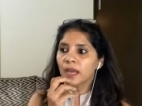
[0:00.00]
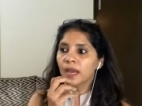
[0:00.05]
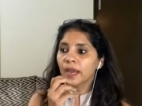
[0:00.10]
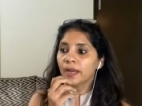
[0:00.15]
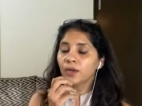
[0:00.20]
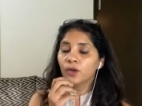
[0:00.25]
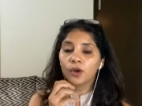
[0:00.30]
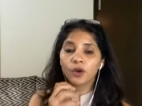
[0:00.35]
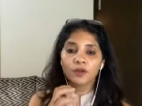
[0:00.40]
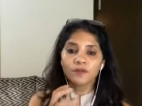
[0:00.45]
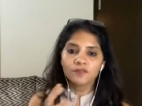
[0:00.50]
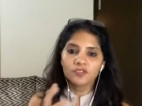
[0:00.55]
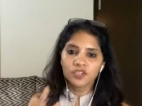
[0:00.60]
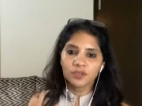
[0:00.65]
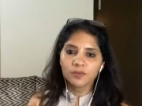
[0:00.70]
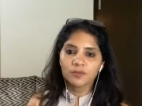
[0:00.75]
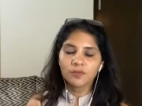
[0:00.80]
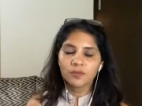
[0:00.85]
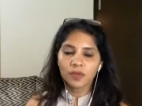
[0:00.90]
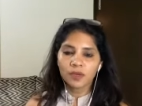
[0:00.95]
and a lot of
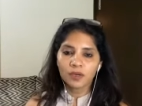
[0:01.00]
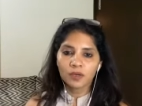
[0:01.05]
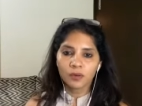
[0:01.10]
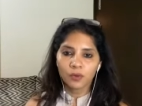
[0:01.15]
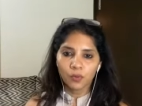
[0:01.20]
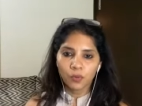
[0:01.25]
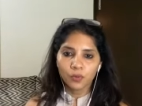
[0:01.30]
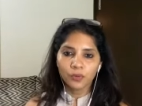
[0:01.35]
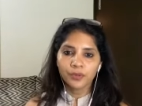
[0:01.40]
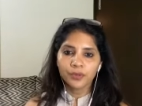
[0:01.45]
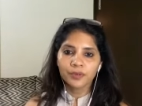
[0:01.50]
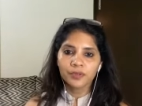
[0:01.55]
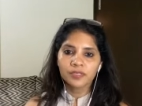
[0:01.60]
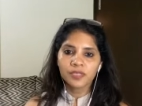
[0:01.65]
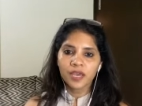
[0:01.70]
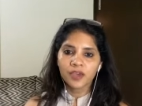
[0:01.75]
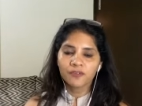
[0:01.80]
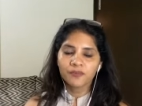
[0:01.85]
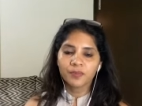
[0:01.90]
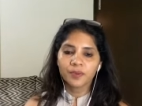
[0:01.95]
gym uh, owners
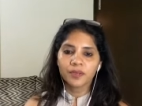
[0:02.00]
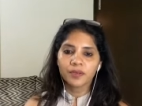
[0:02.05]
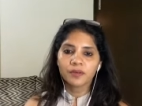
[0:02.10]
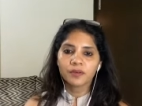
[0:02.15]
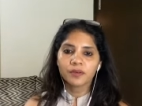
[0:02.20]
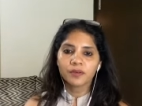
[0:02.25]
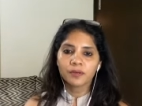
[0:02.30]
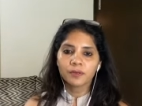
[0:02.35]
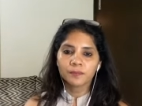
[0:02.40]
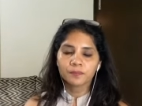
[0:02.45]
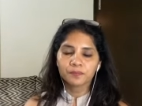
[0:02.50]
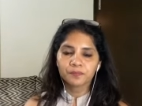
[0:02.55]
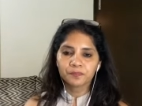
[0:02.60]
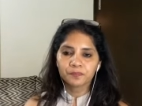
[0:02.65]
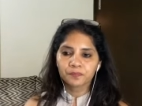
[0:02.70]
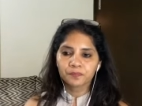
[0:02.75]
have been. Um,